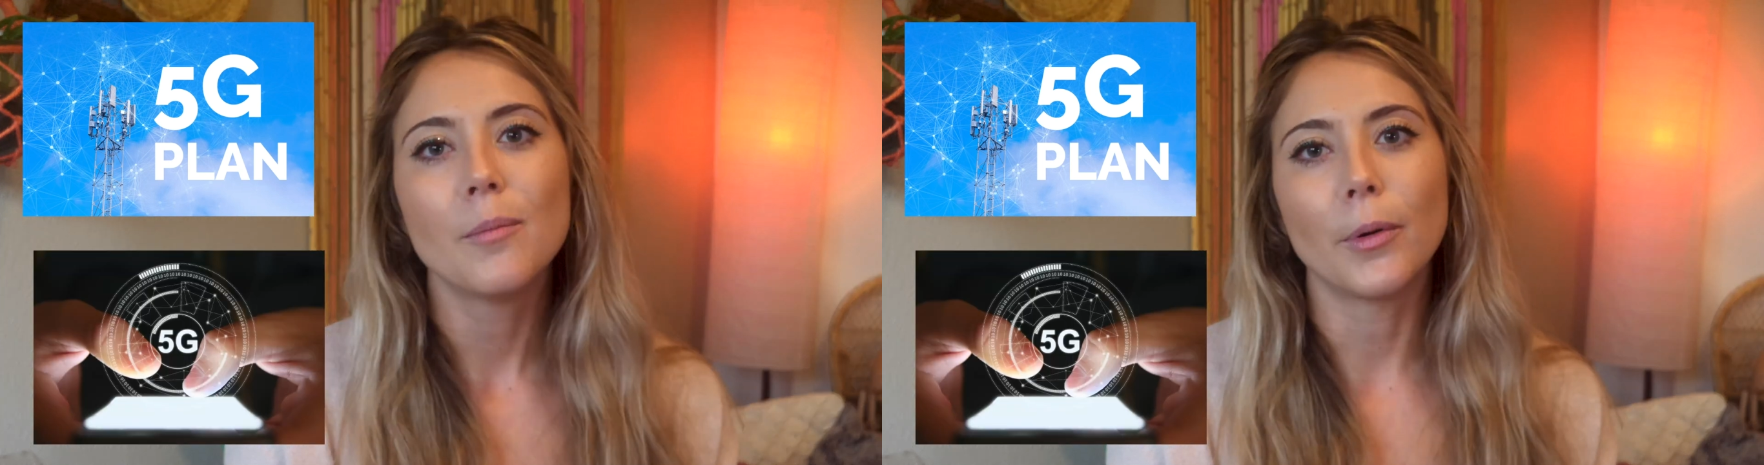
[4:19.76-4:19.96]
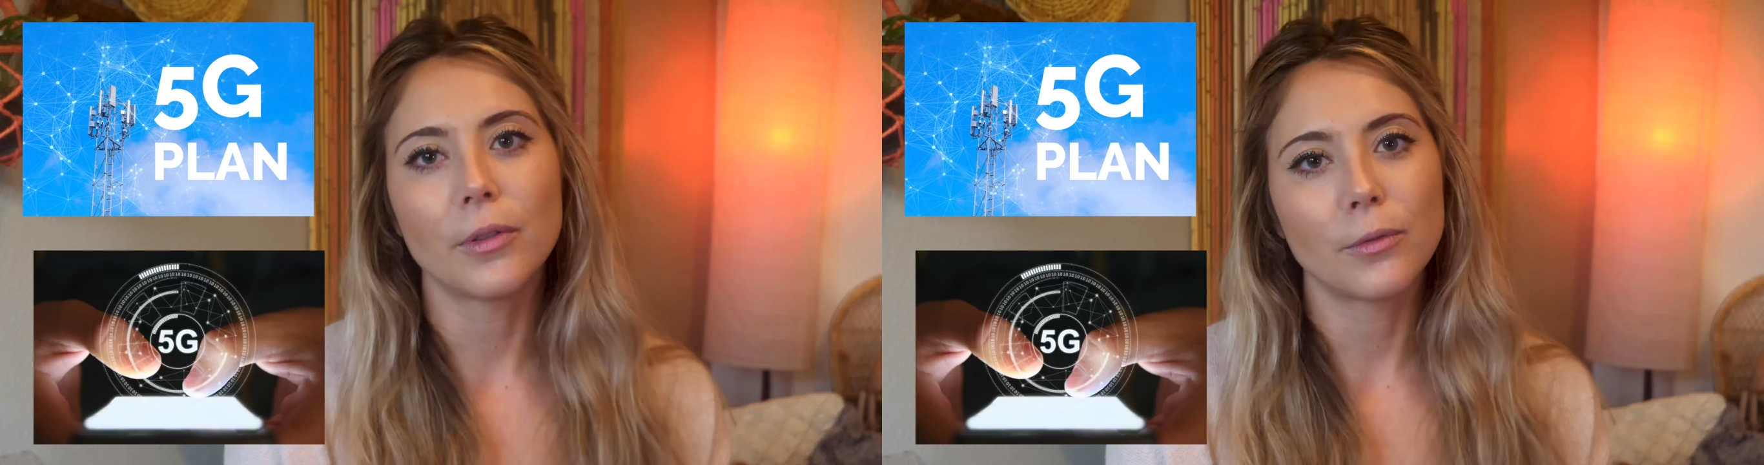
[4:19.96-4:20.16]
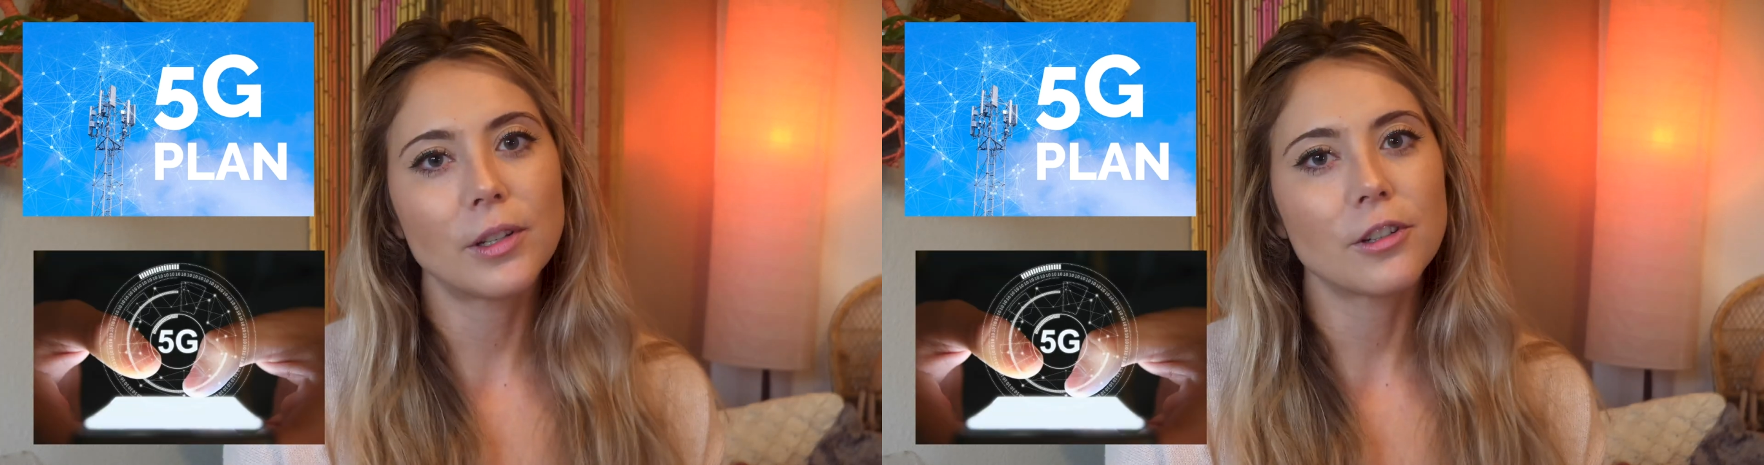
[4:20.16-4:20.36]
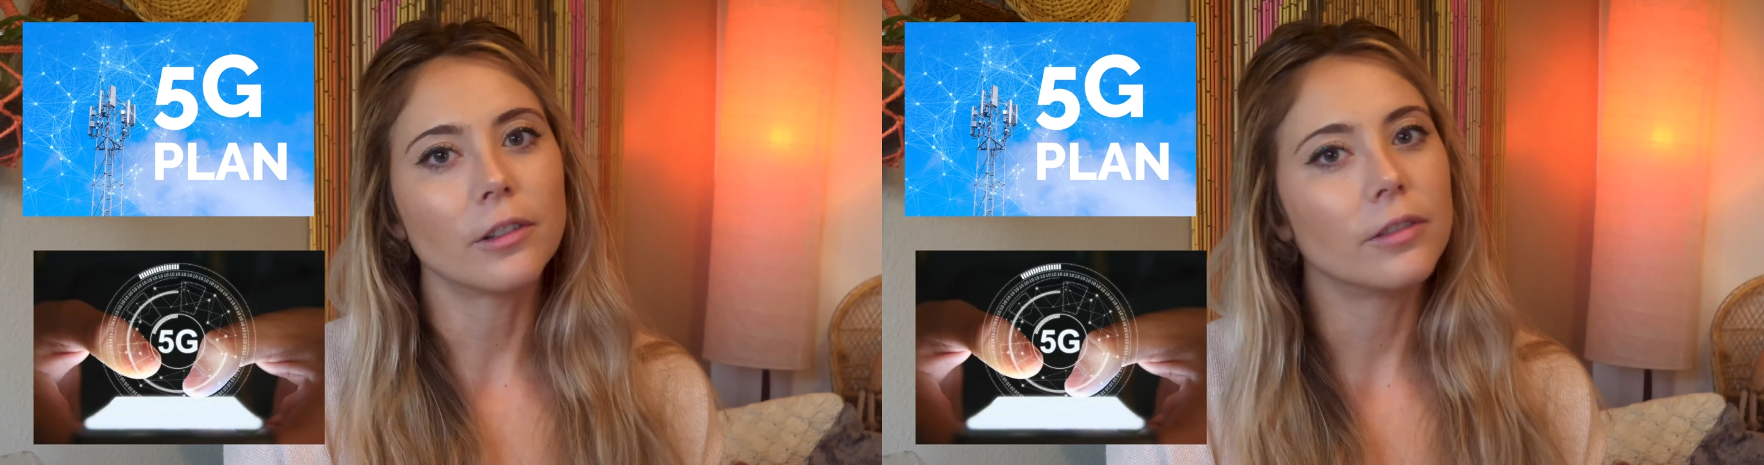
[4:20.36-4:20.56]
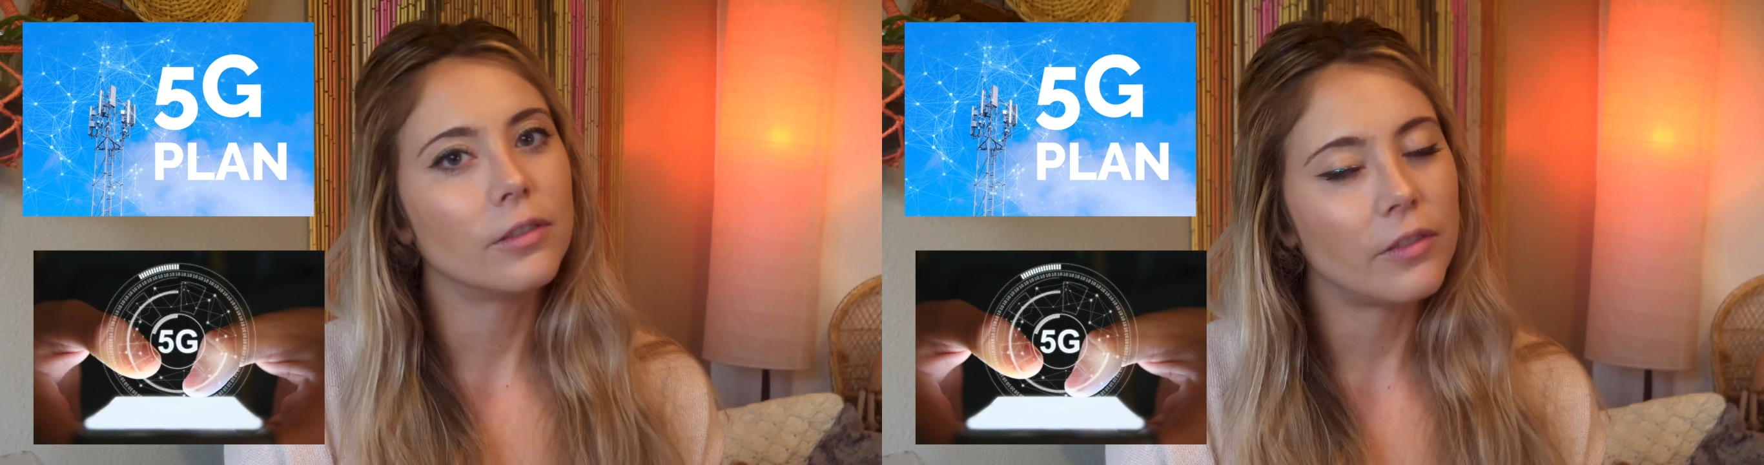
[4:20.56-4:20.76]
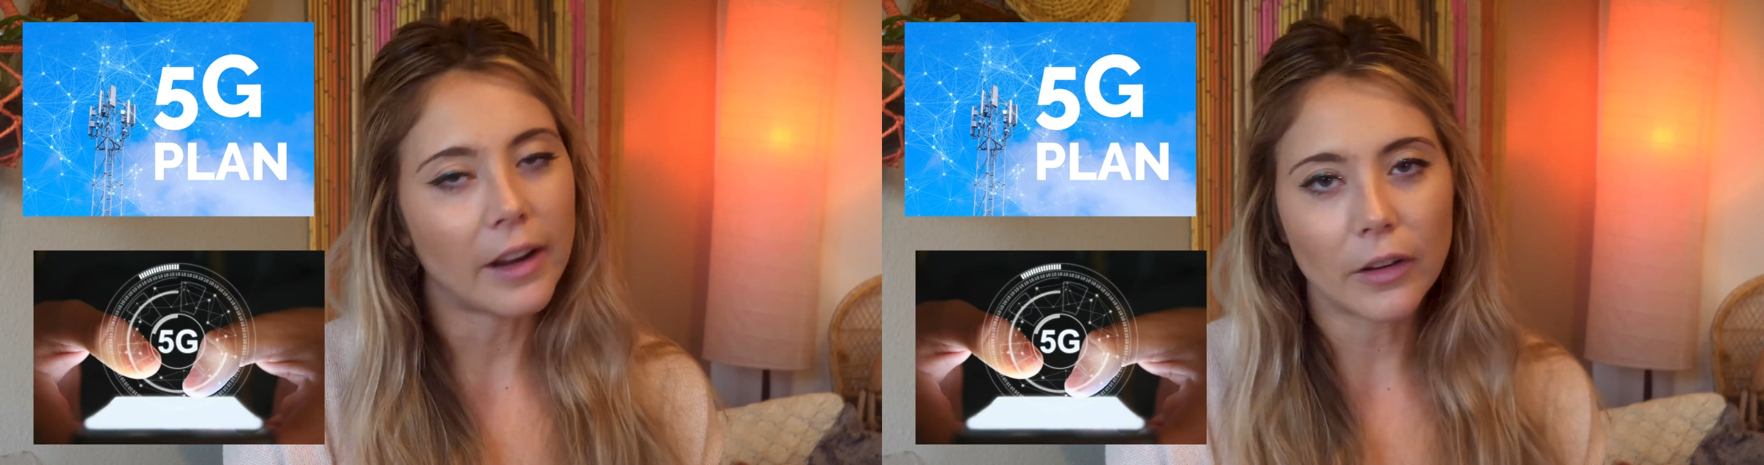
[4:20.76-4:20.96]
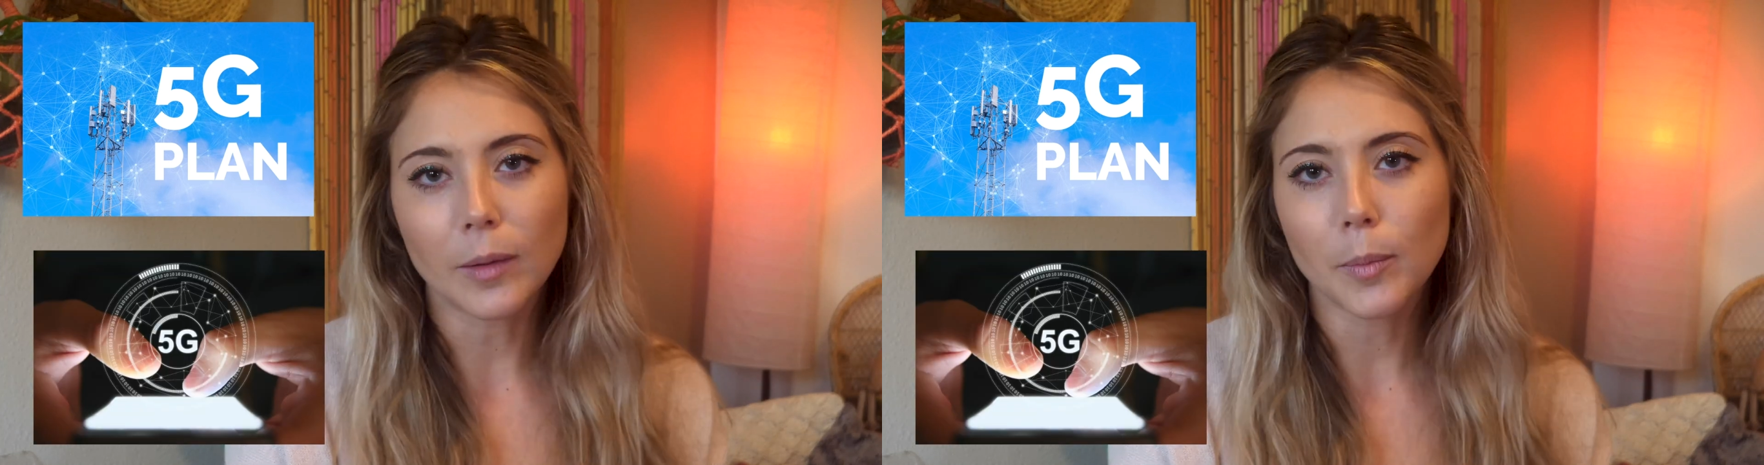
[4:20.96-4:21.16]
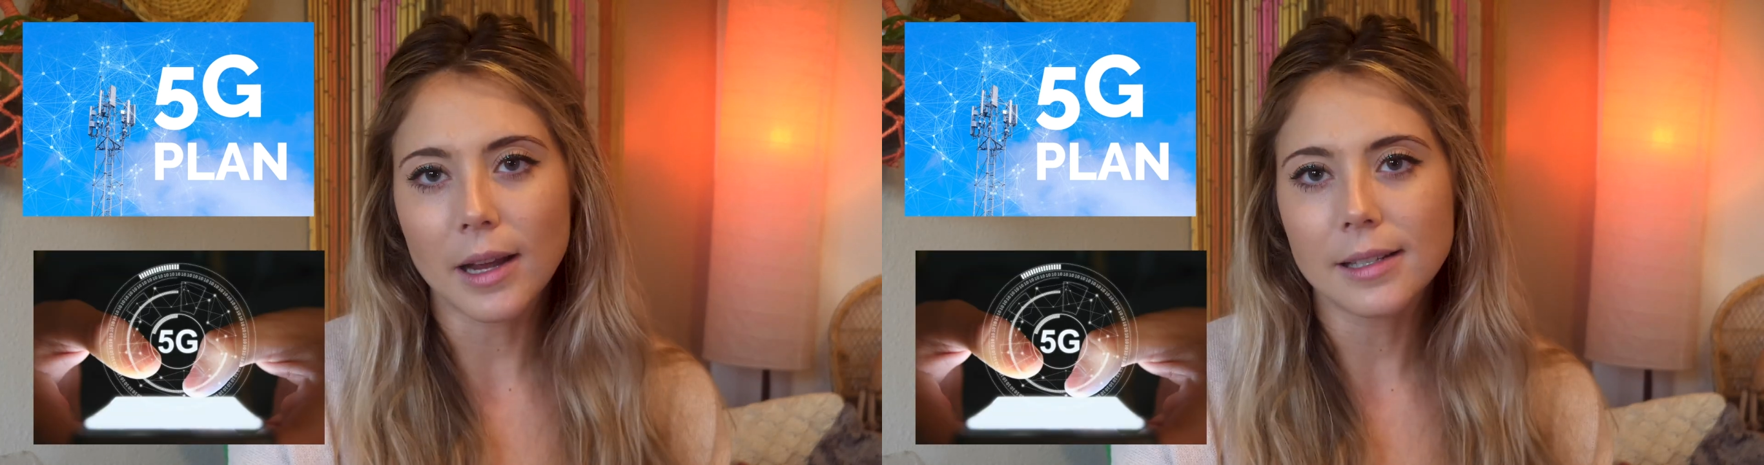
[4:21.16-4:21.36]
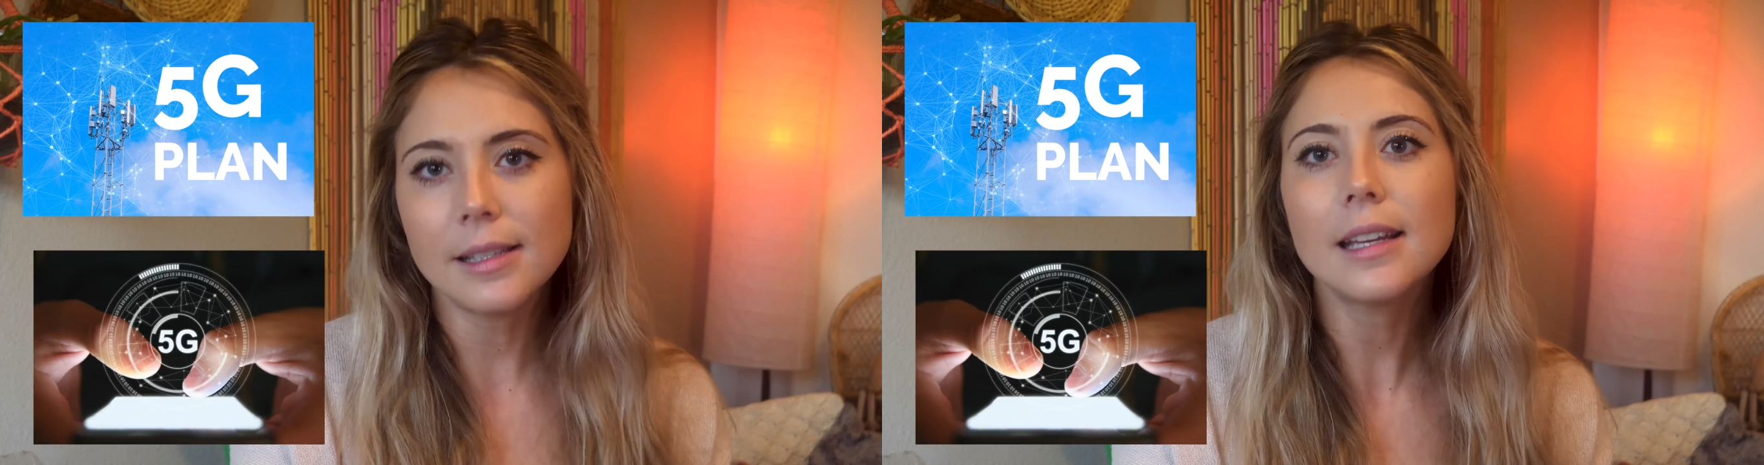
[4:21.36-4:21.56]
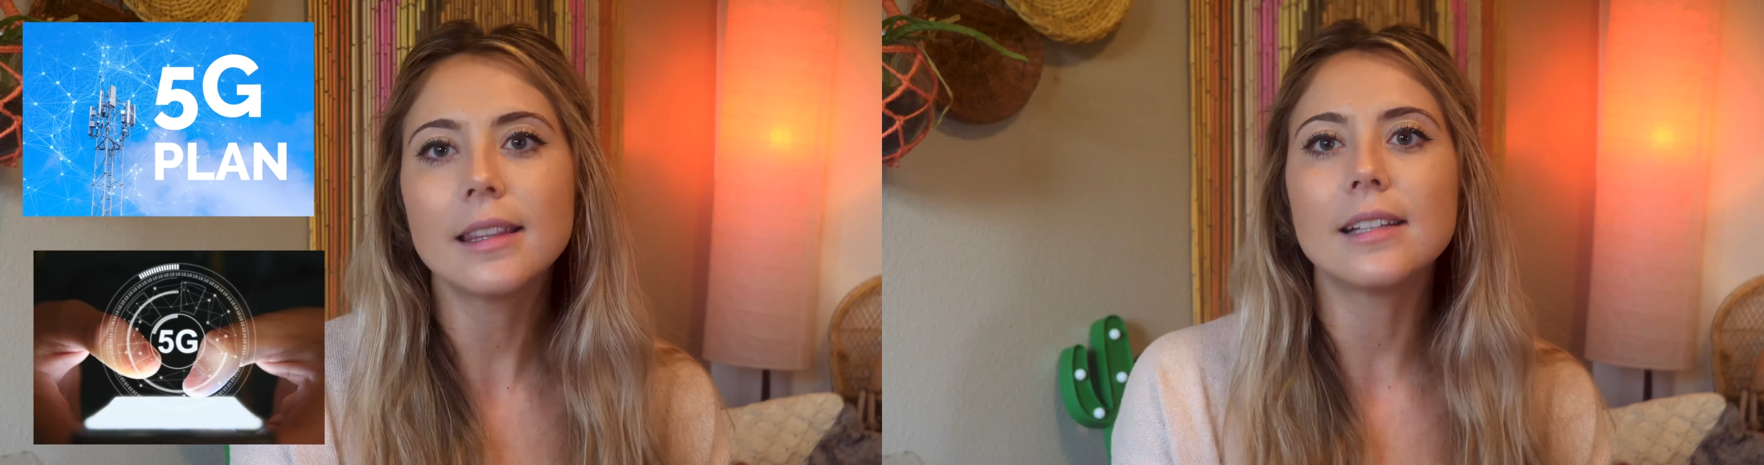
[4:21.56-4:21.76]
both of which are fairly
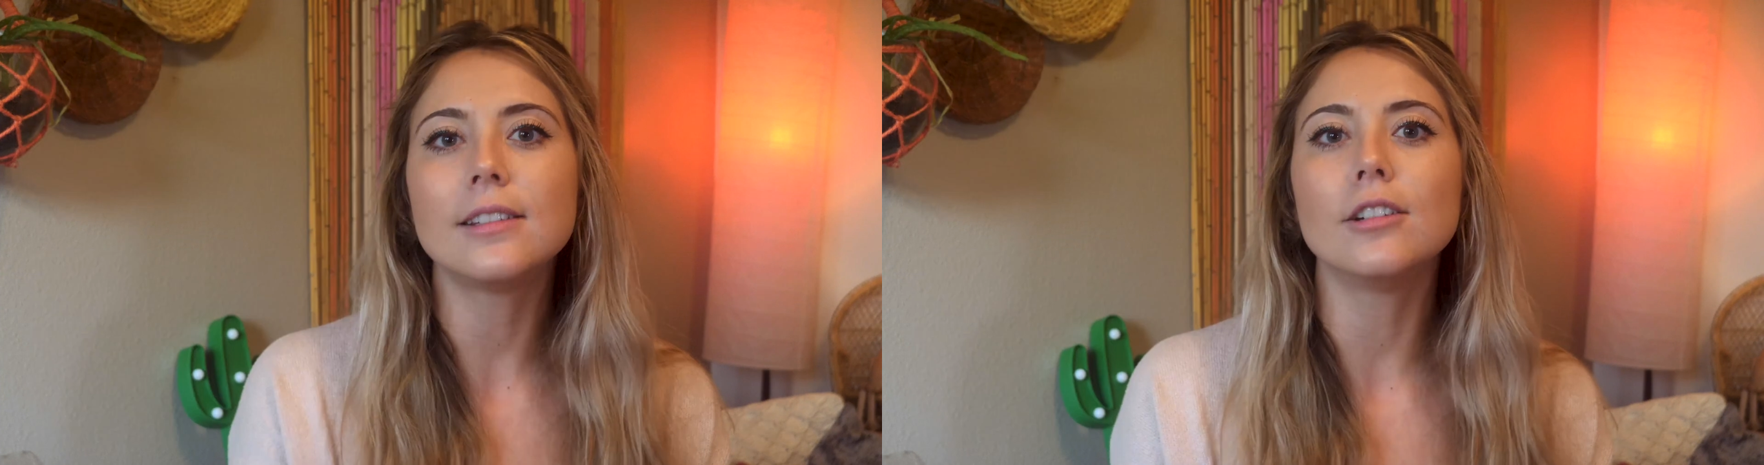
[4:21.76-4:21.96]
pricey unless